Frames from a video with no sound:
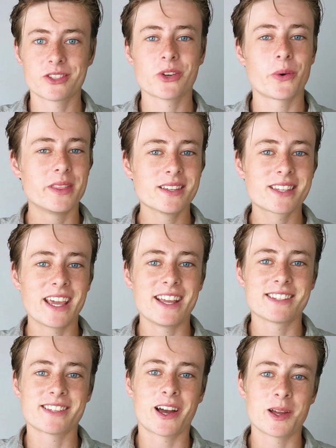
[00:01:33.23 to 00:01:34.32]
So in this
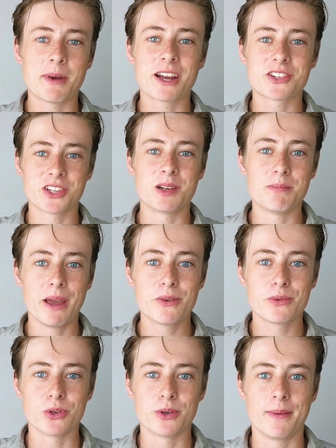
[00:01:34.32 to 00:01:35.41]
case, I'm actually in a
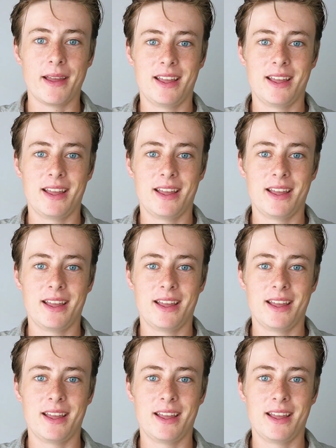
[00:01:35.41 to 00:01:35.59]
bedroom,